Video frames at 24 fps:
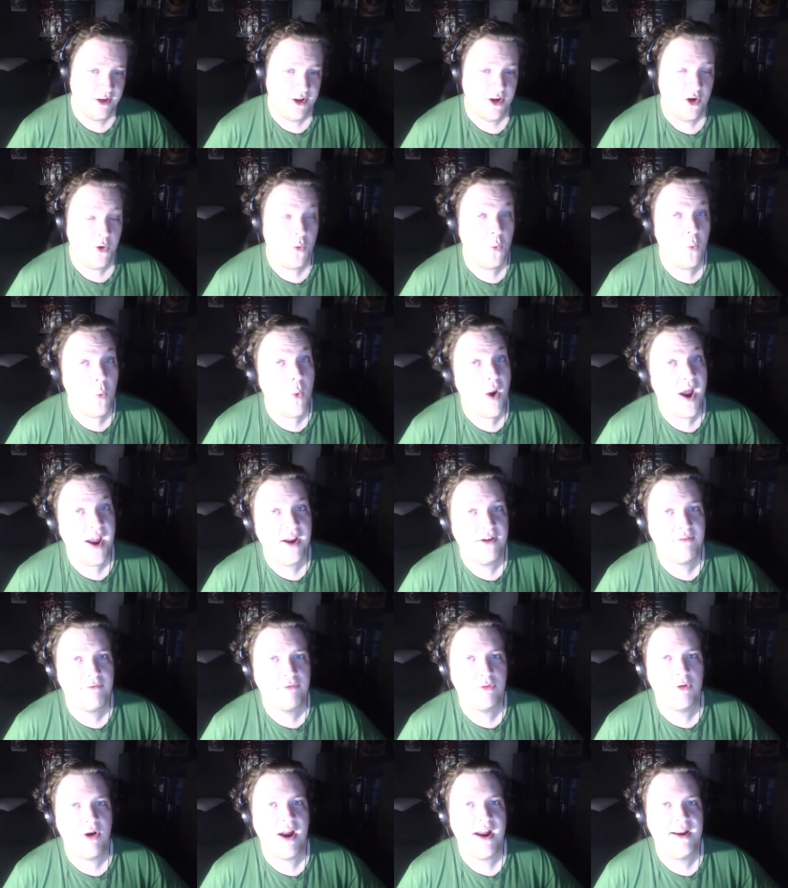way
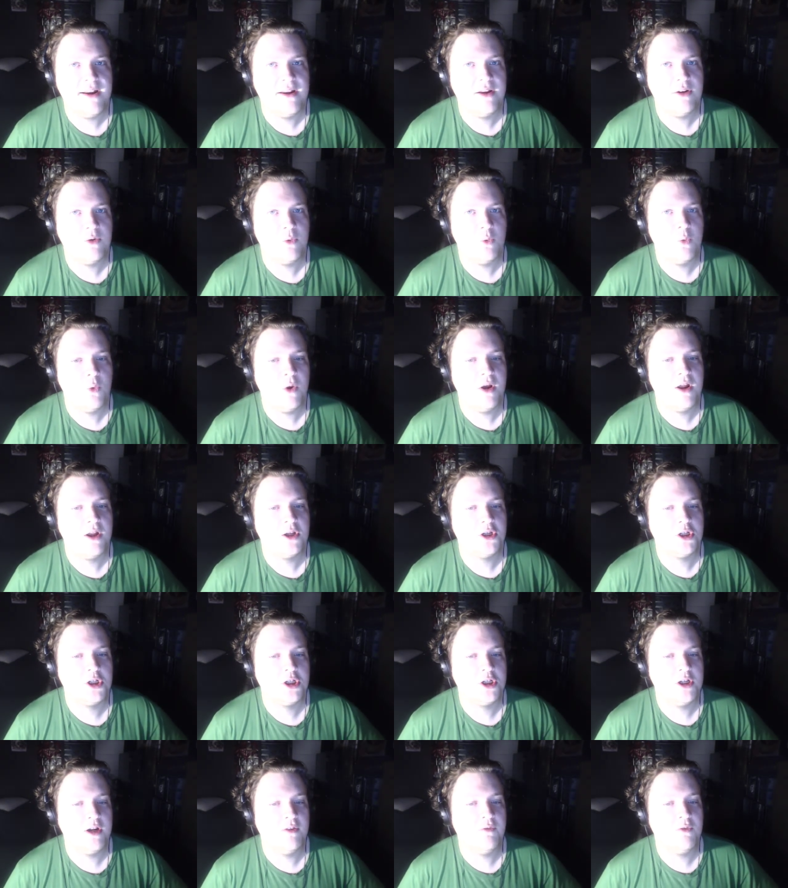of writing,
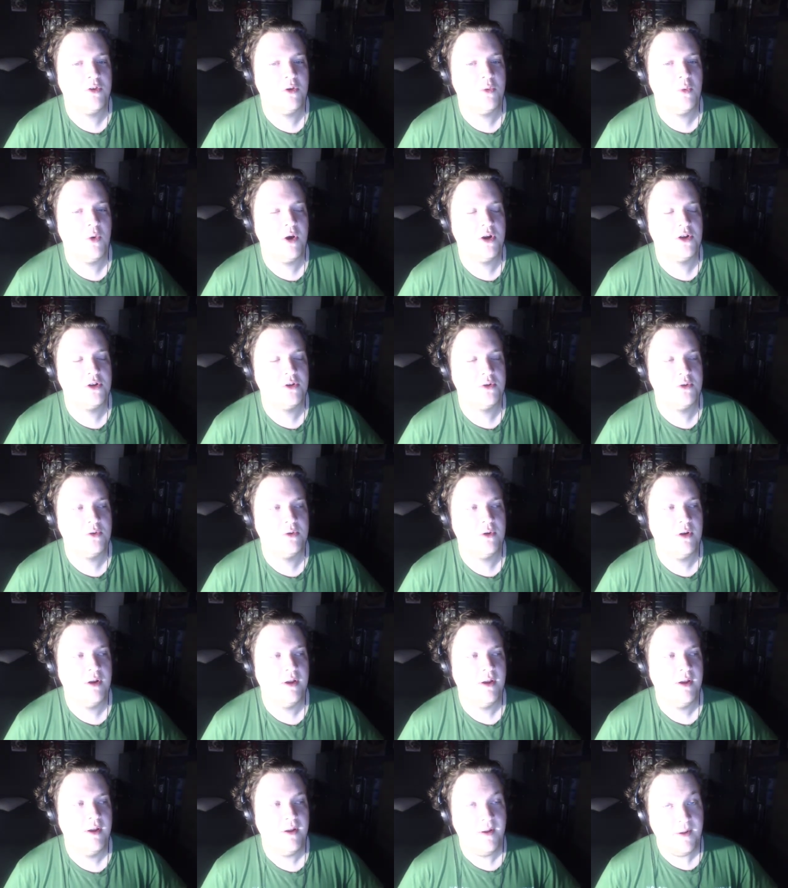which, if you want to
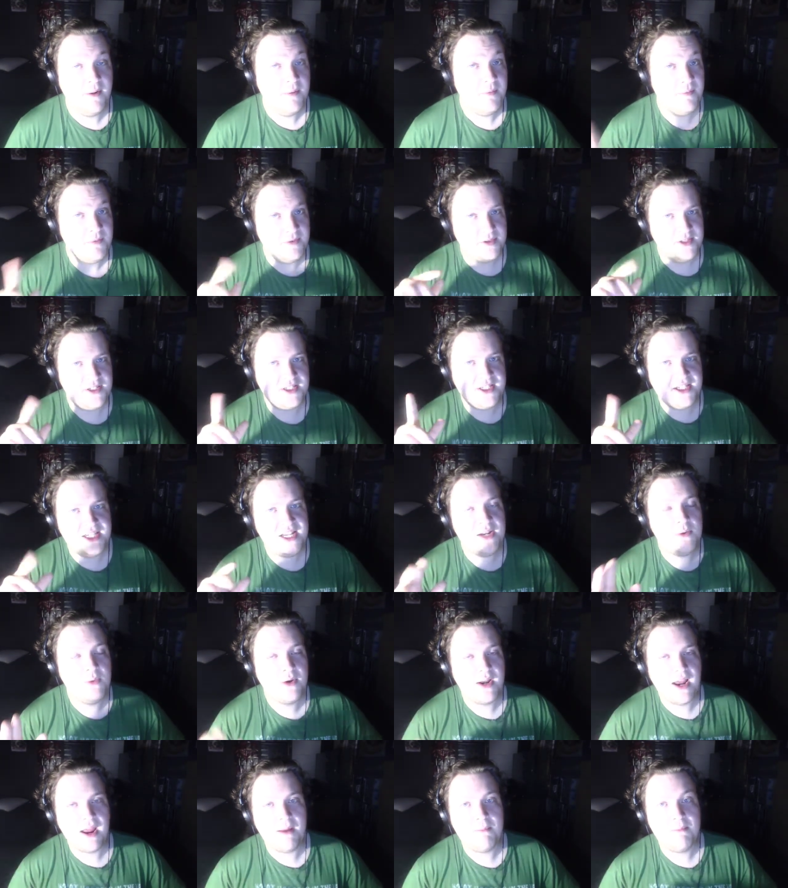see
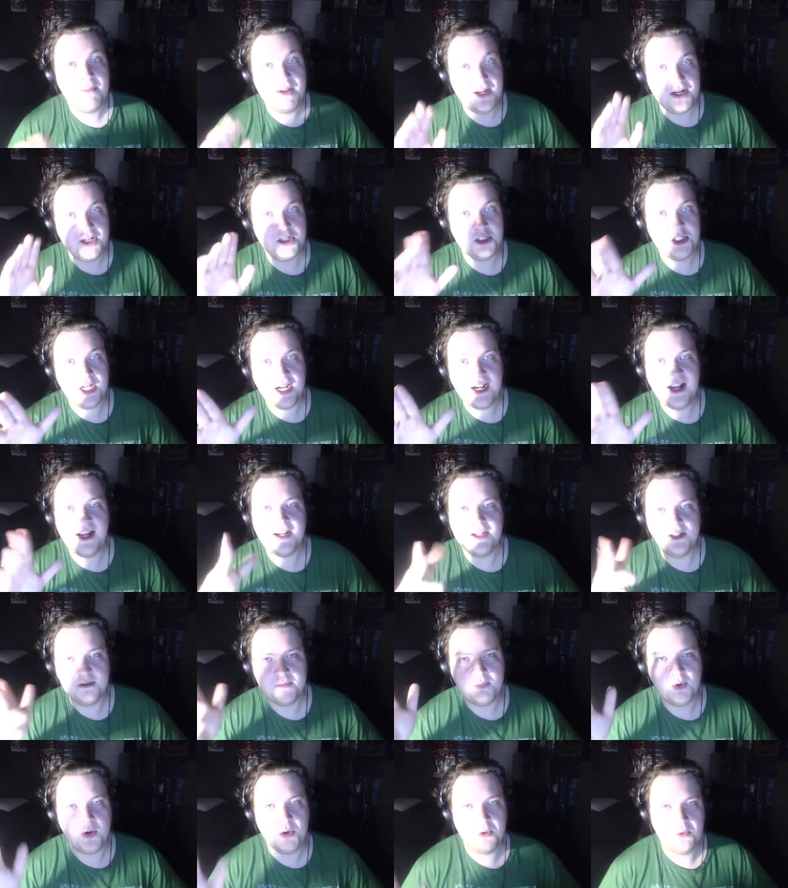what I mean, check out his
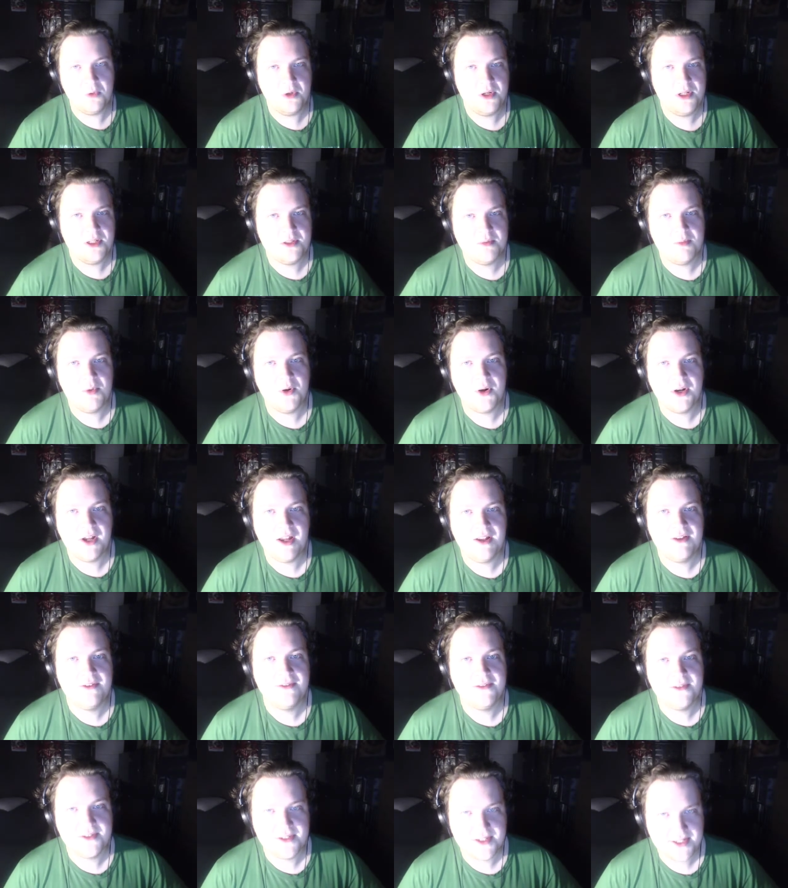book, read his book, and
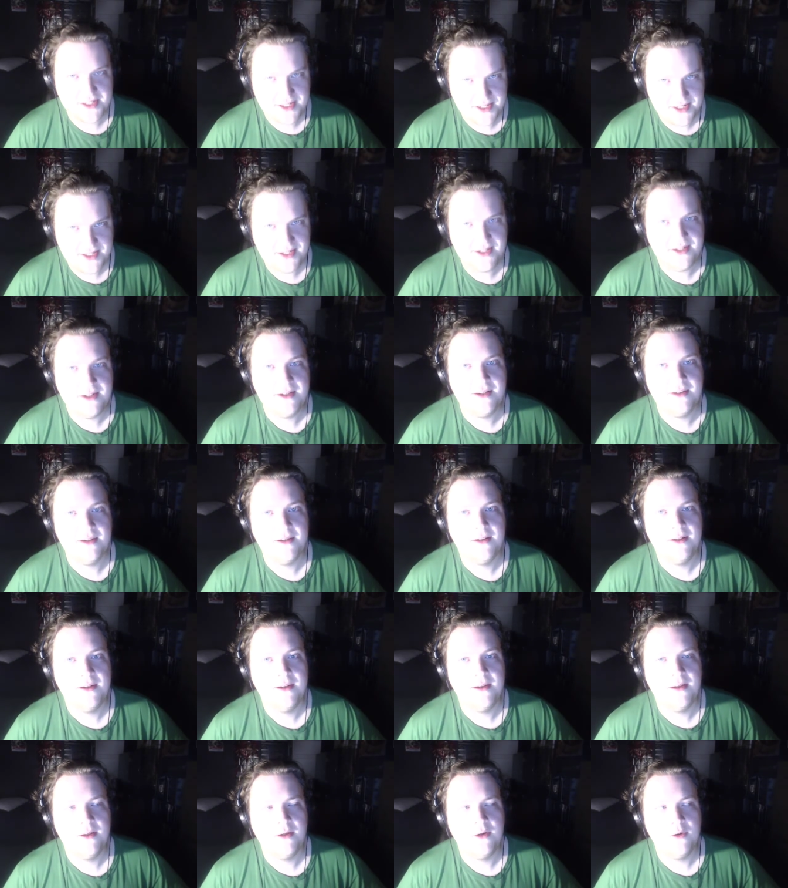you'll see
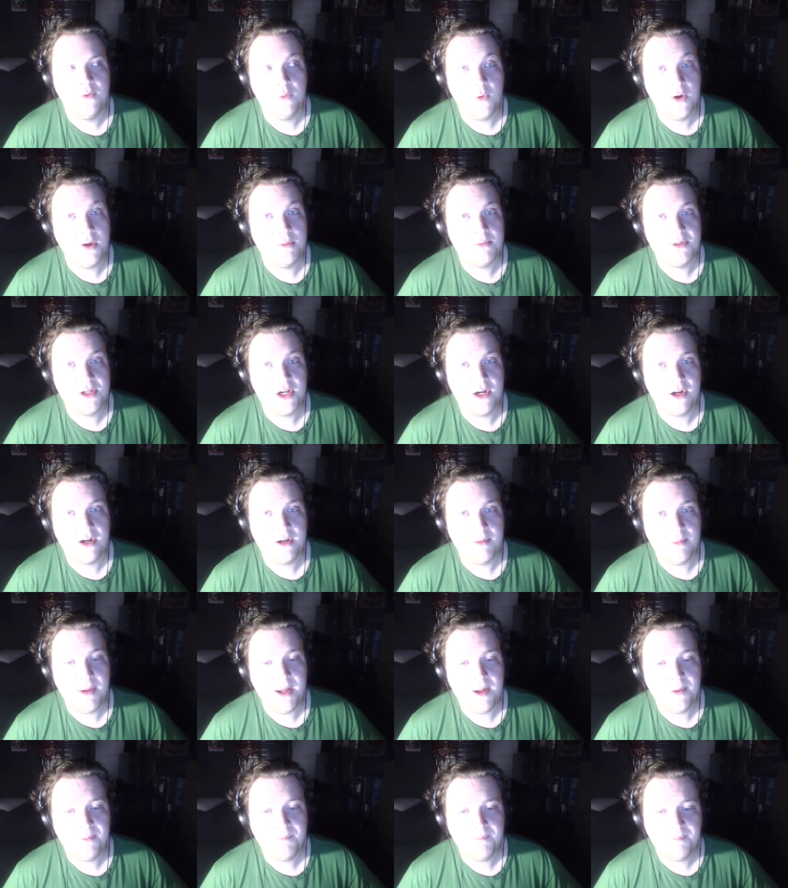what I'm talking
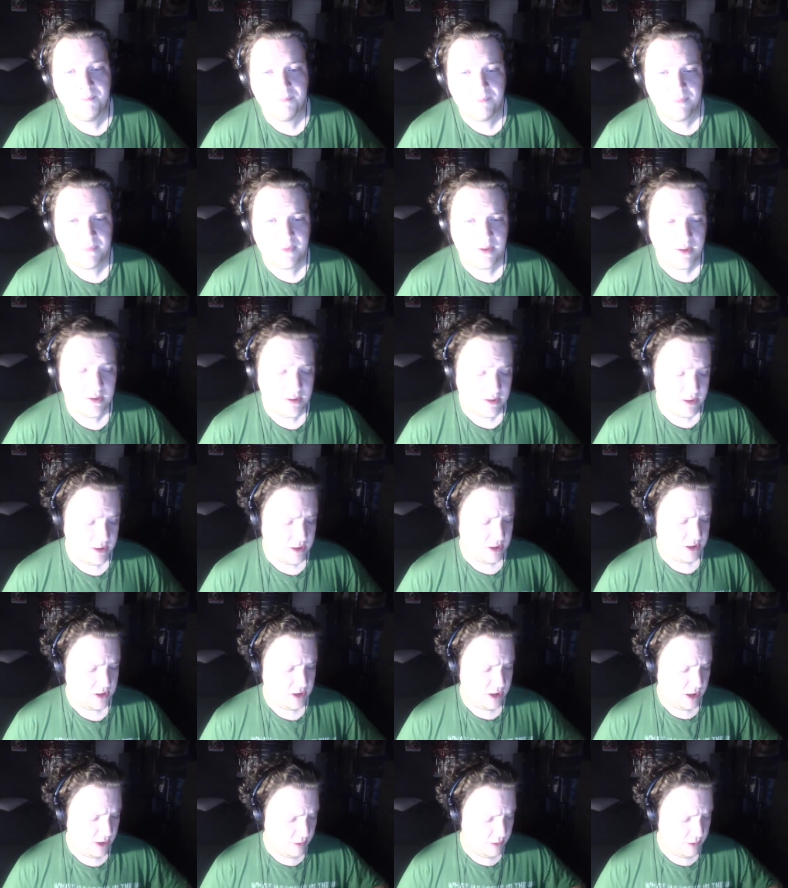about. All